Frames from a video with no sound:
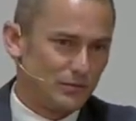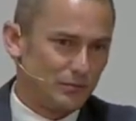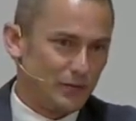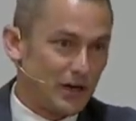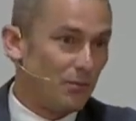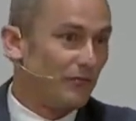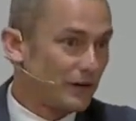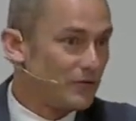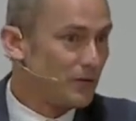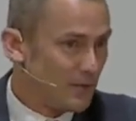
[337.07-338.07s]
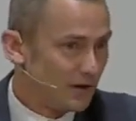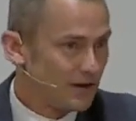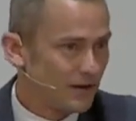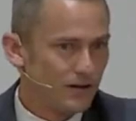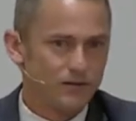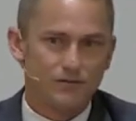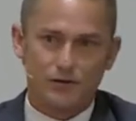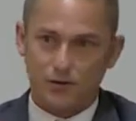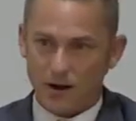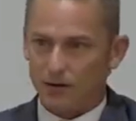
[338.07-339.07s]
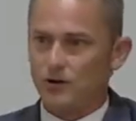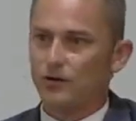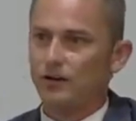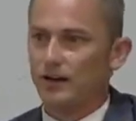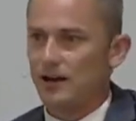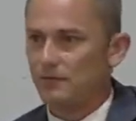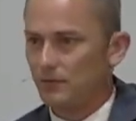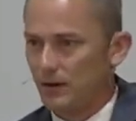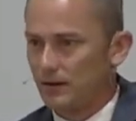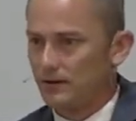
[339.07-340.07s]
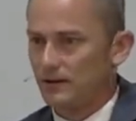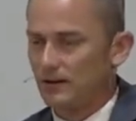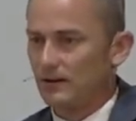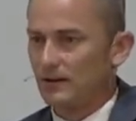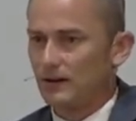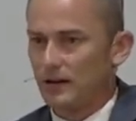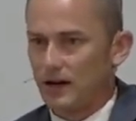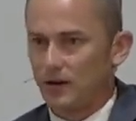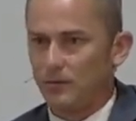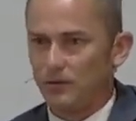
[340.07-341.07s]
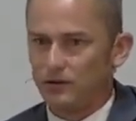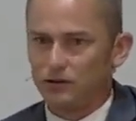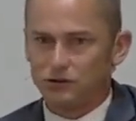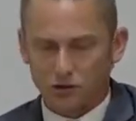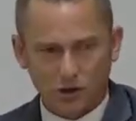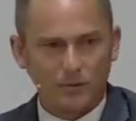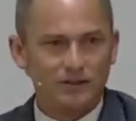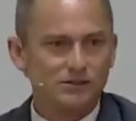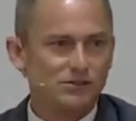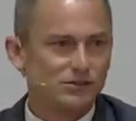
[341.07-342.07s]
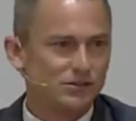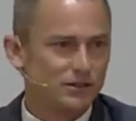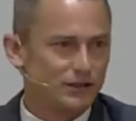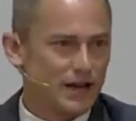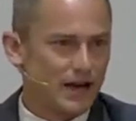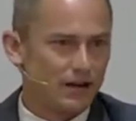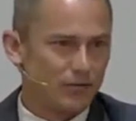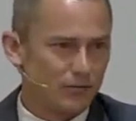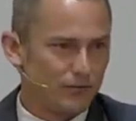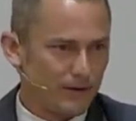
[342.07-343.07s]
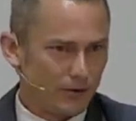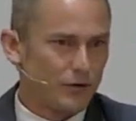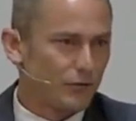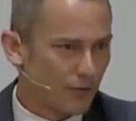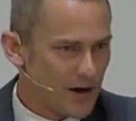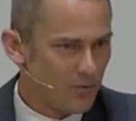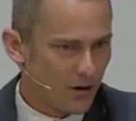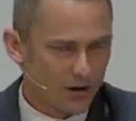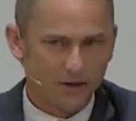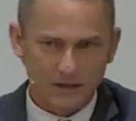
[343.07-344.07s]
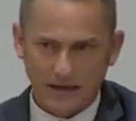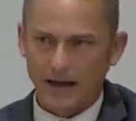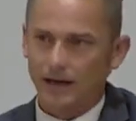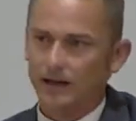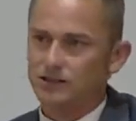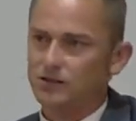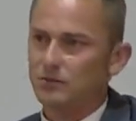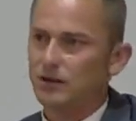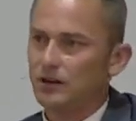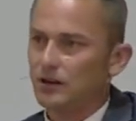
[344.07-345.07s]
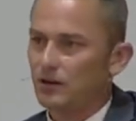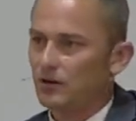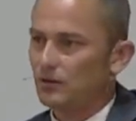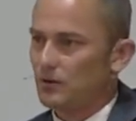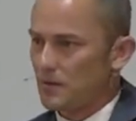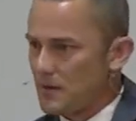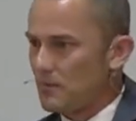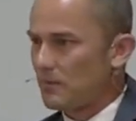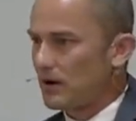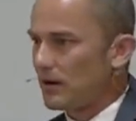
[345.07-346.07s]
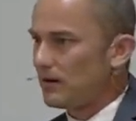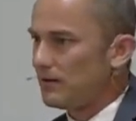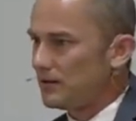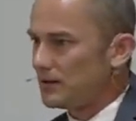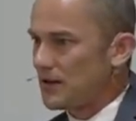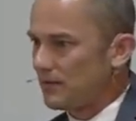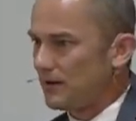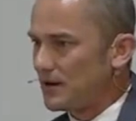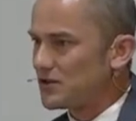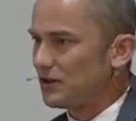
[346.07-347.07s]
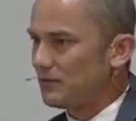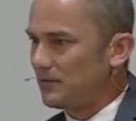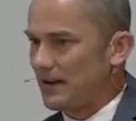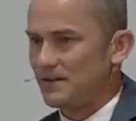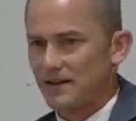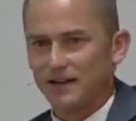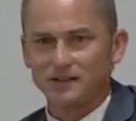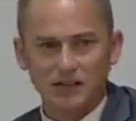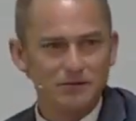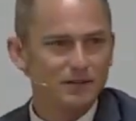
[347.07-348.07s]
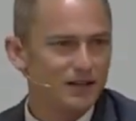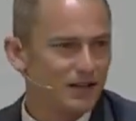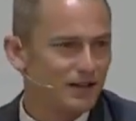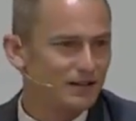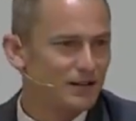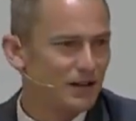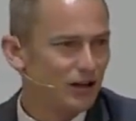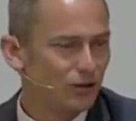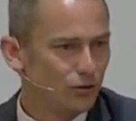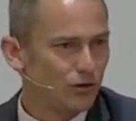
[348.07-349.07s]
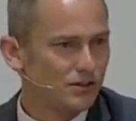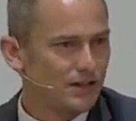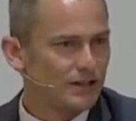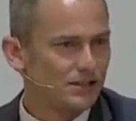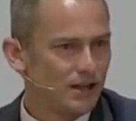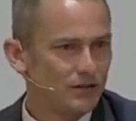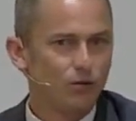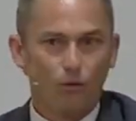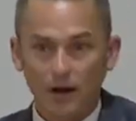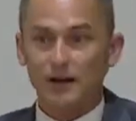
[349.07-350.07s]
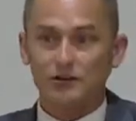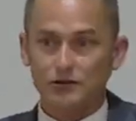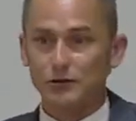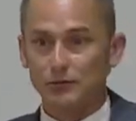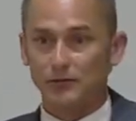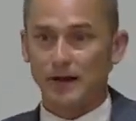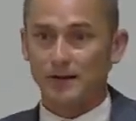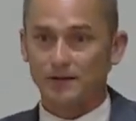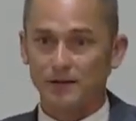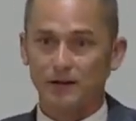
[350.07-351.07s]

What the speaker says: become very familiar throughout your life with sermons that follow the framework of the catechism, we remember the definition of faith that is given in Lord's Day 7. What is true faith?